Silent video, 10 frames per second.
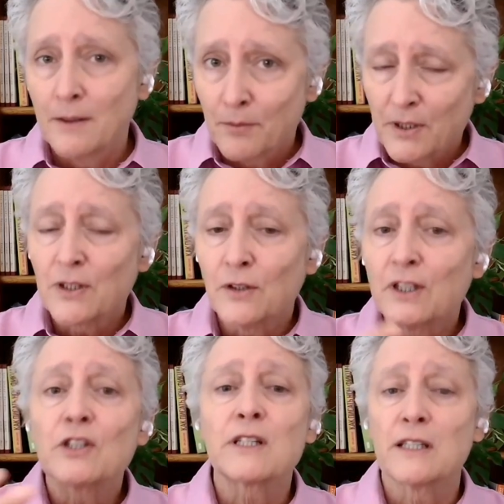But to
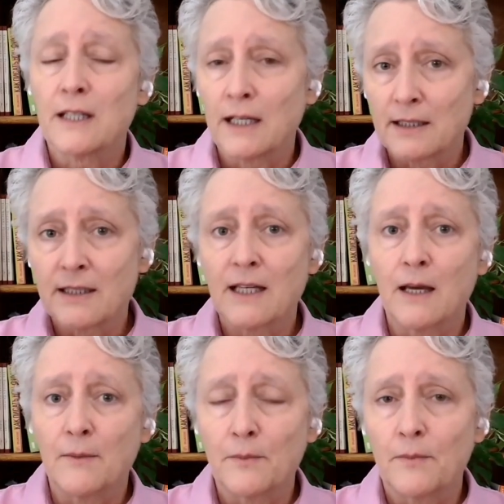look at just the next
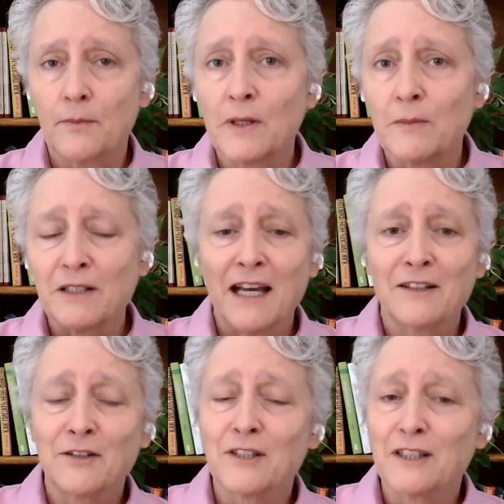step, my
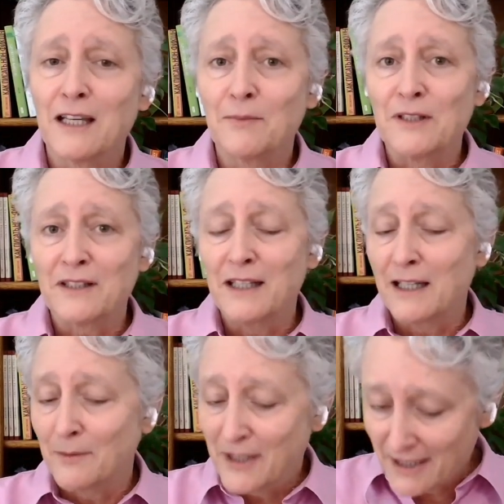dad used to take me
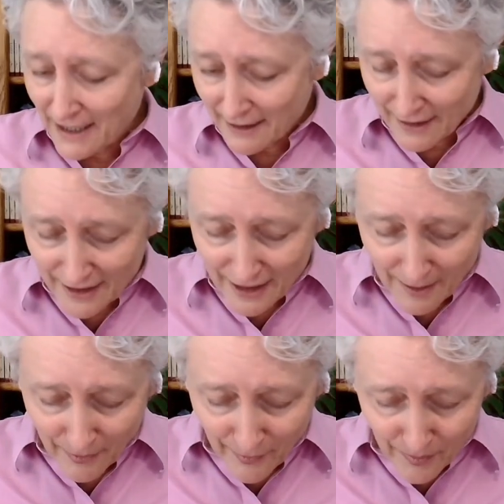skiing and we'd stand at the
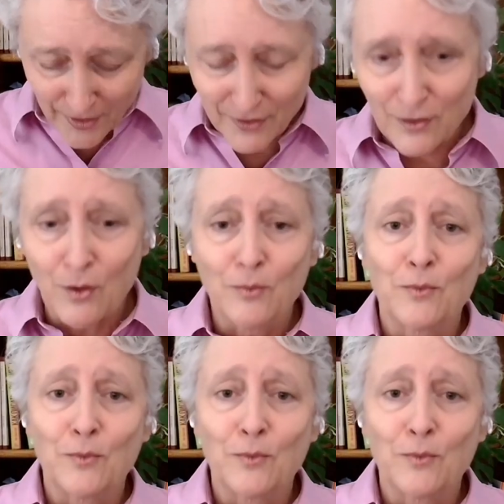top of the big slope.